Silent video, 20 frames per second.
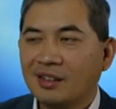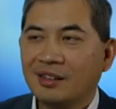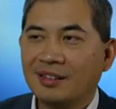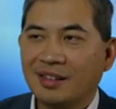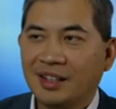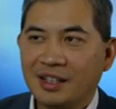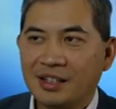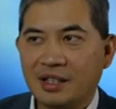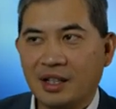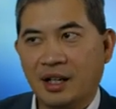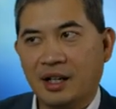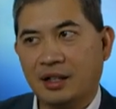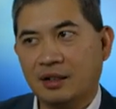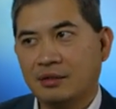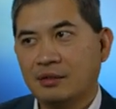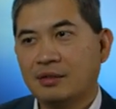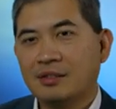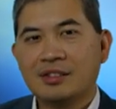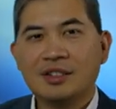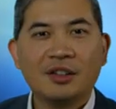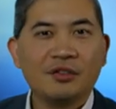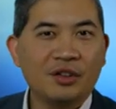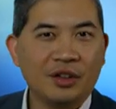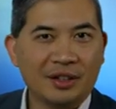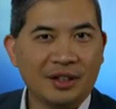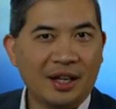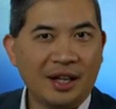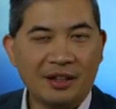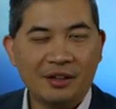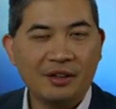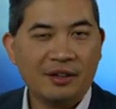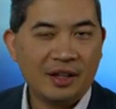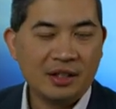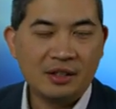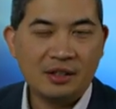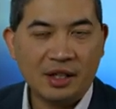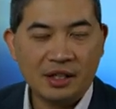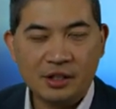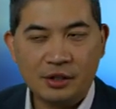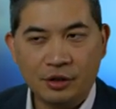It died. Stuff like that. You know, that's
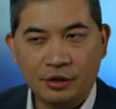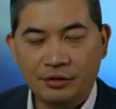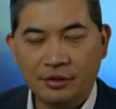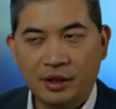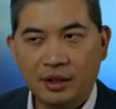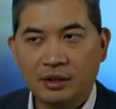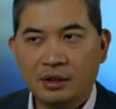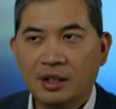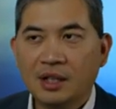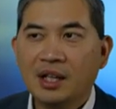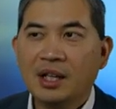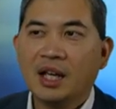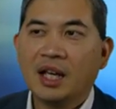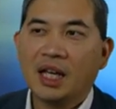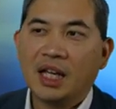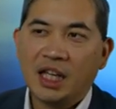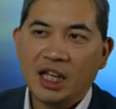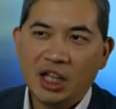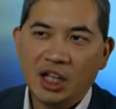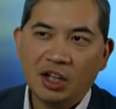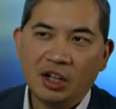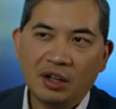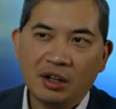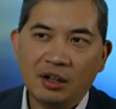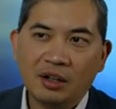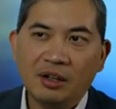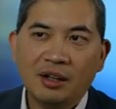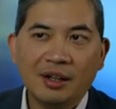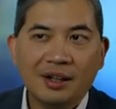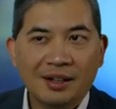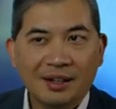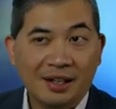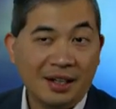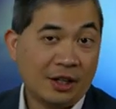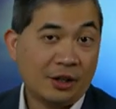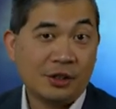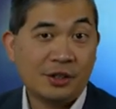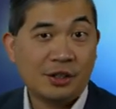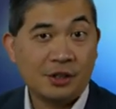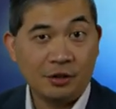that's no fun. Here, it
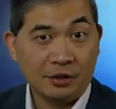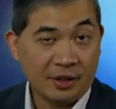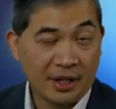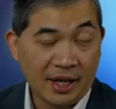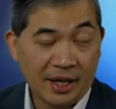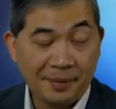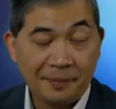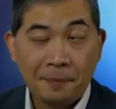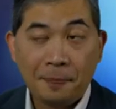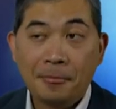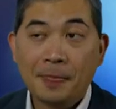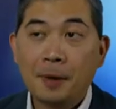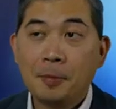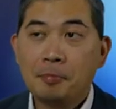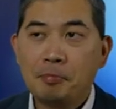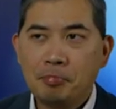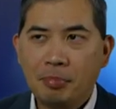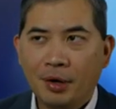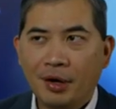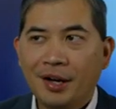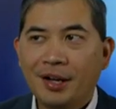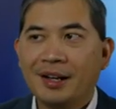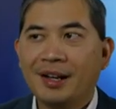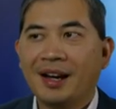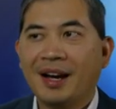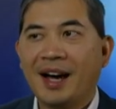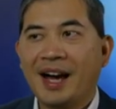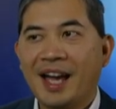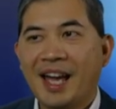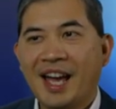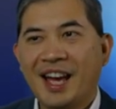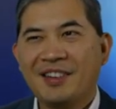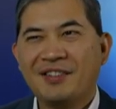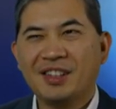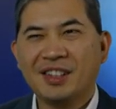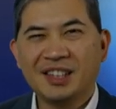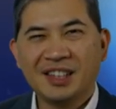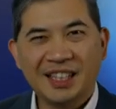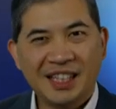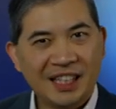could still die, but I have a
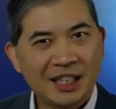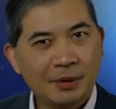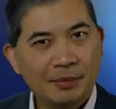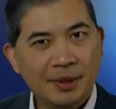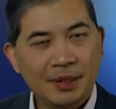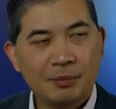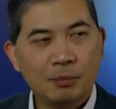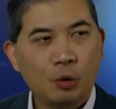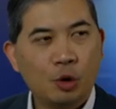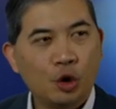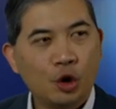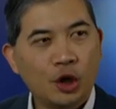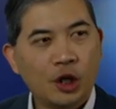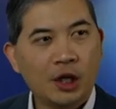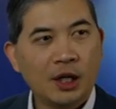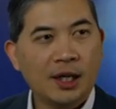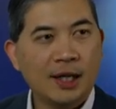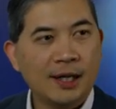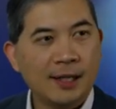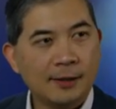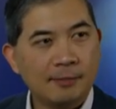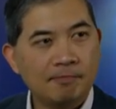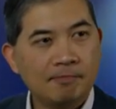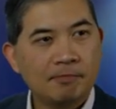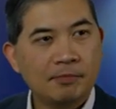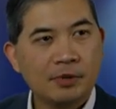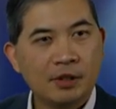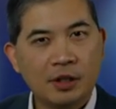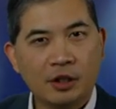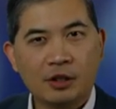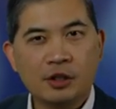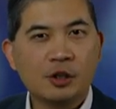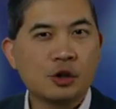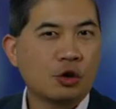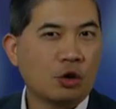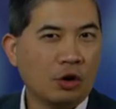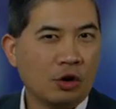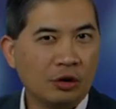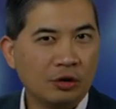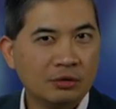little bit more um, you know
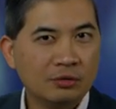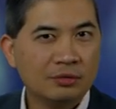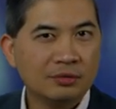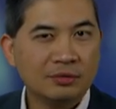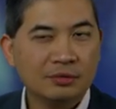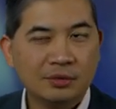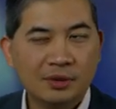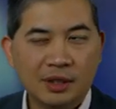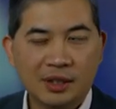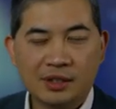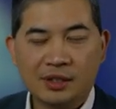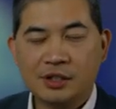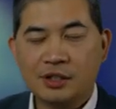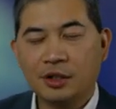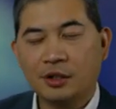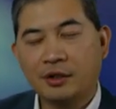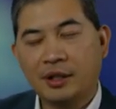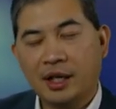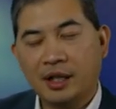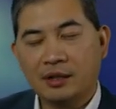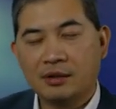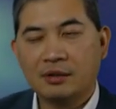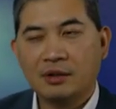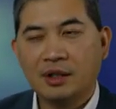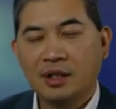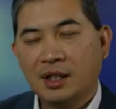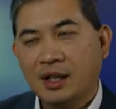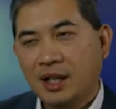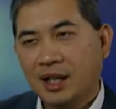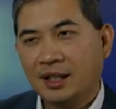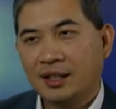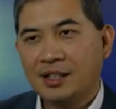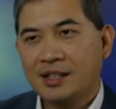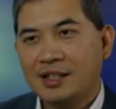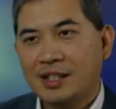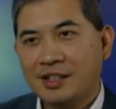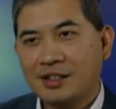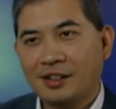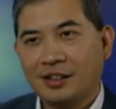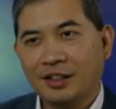control, and so that at least
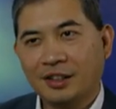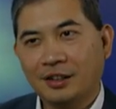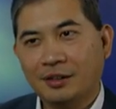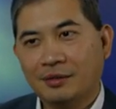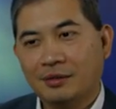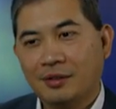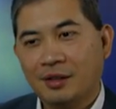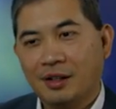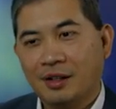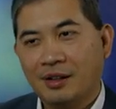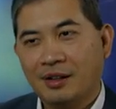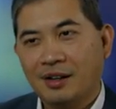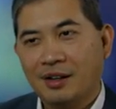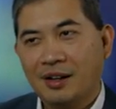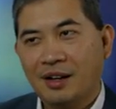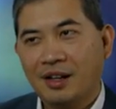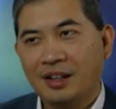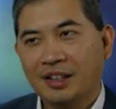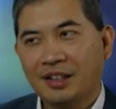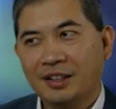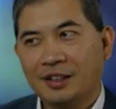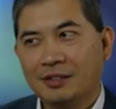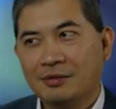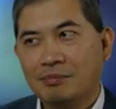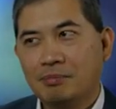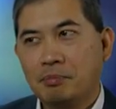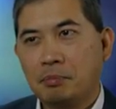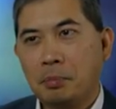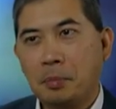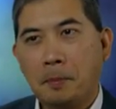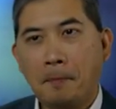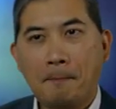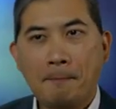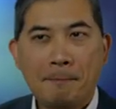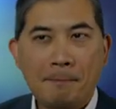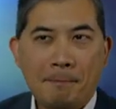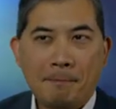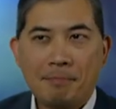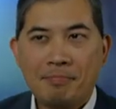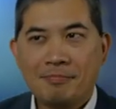that's a little a little
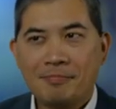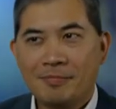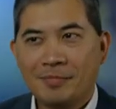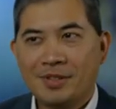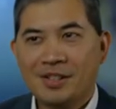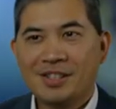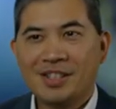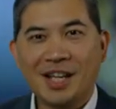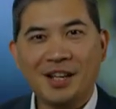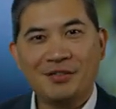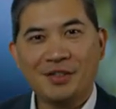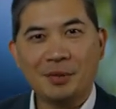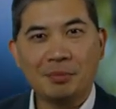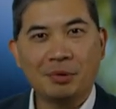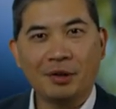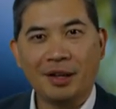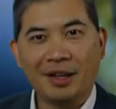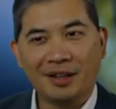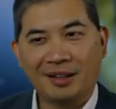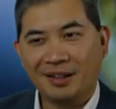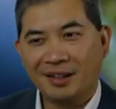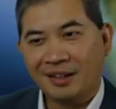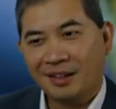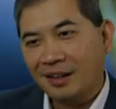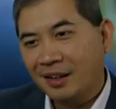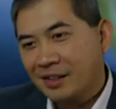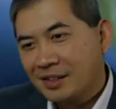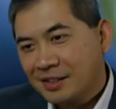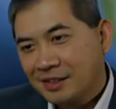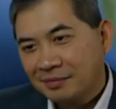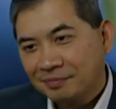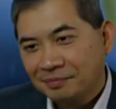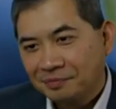safety blanket, I guess.